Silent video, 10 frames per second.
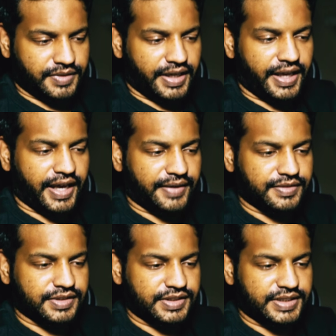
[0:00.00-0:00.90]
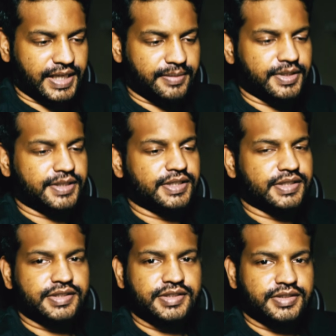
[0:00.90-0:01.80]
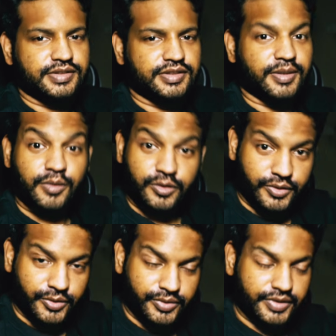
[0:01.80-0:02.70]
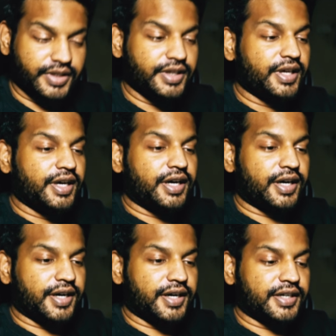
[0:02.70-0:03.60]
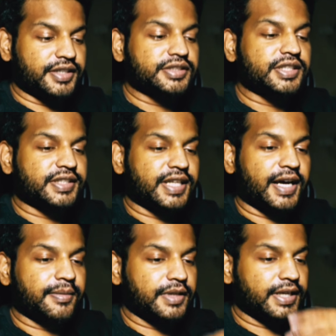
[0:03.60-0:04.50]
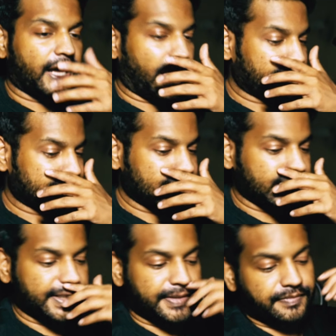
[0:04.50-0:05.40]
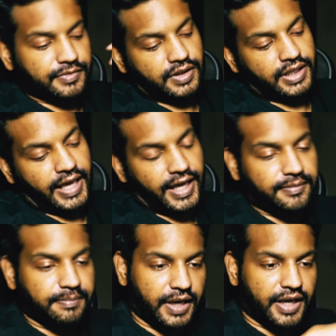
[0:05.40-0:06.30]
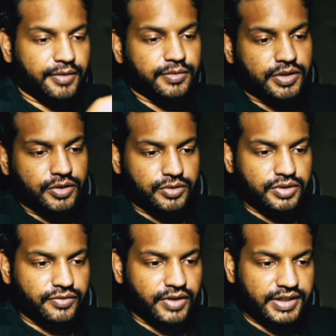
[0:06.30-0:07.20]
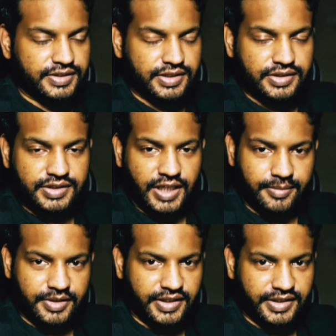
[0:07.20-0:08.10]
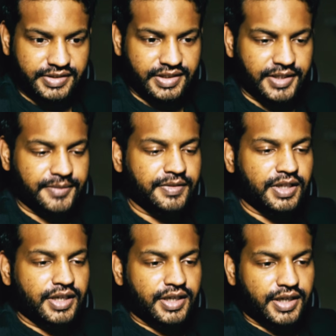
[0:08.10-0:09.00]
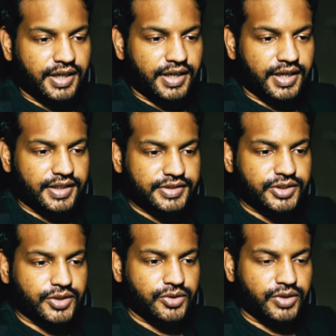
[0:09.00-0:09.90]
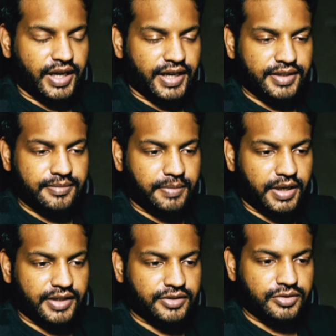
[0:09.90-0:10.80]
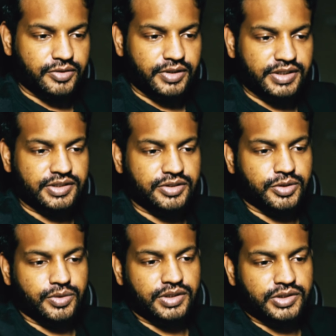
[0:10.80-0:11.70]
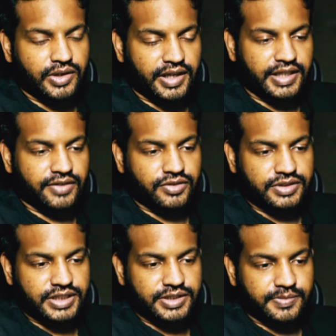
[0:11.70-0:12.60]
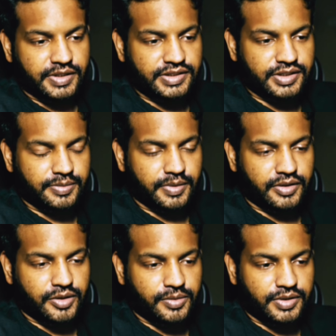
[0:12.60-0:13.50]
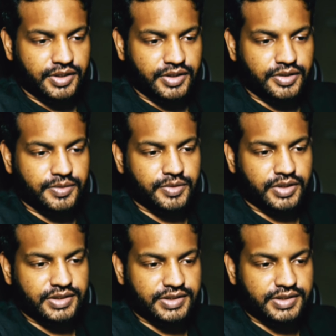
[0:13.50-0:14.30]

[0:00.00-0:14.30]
I have with this tablet is the Bluetooth. The tablet actually can pair with two devices simultaneously. So you can pair two devices to it. So like if you just press this button over here, you can